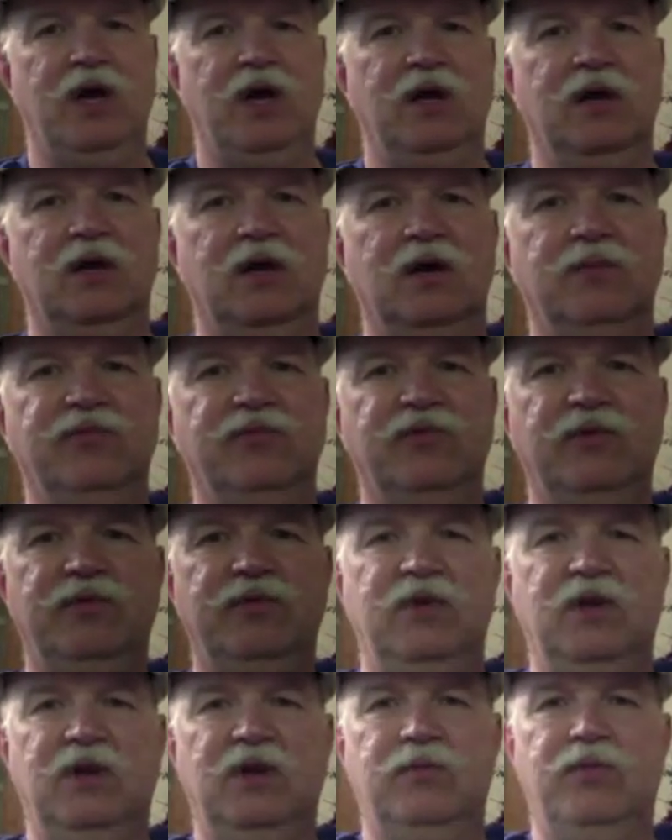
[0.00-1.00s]
It comes in a
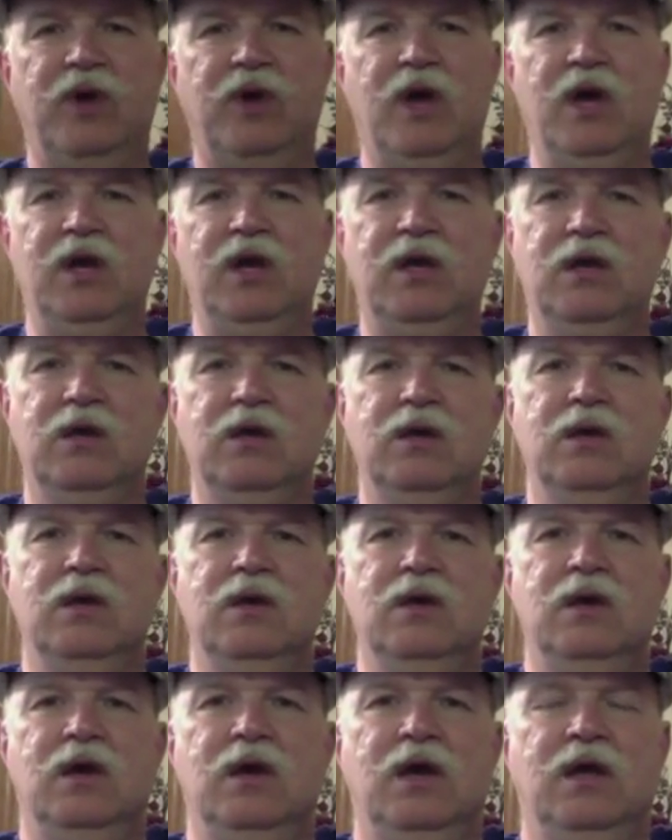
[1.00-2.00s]
gig bag,
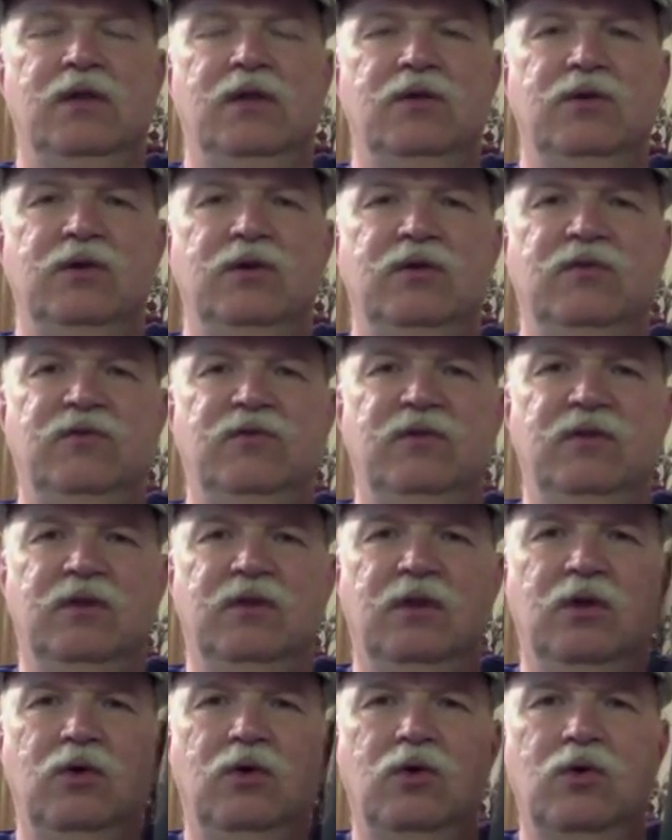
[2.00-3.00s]
and there you can see the
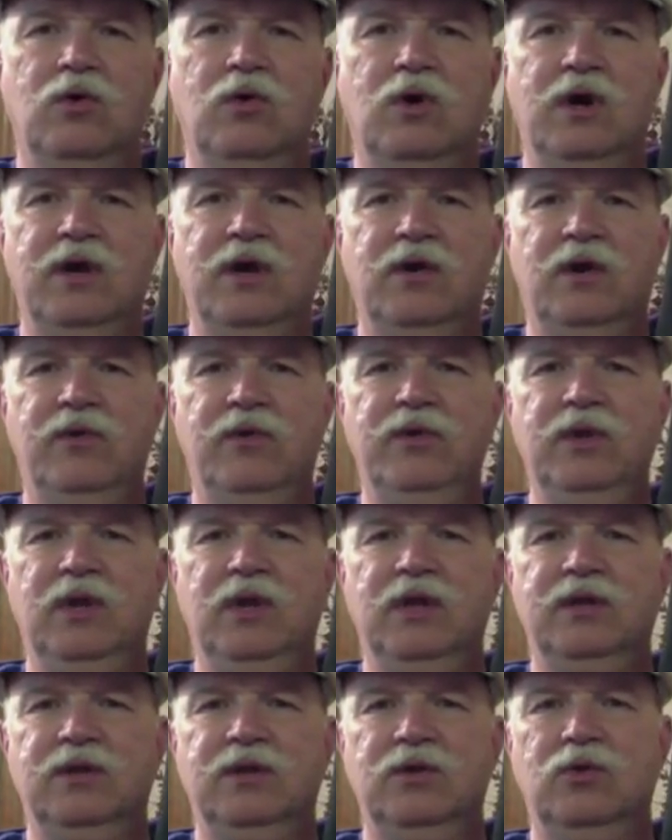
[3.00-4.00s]
logo. I really
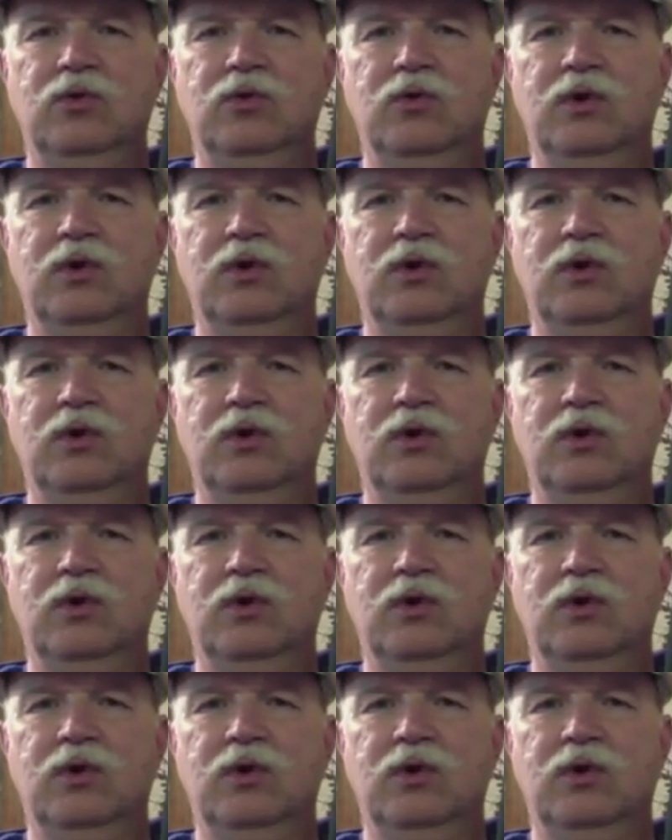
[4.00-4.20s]
like the logo.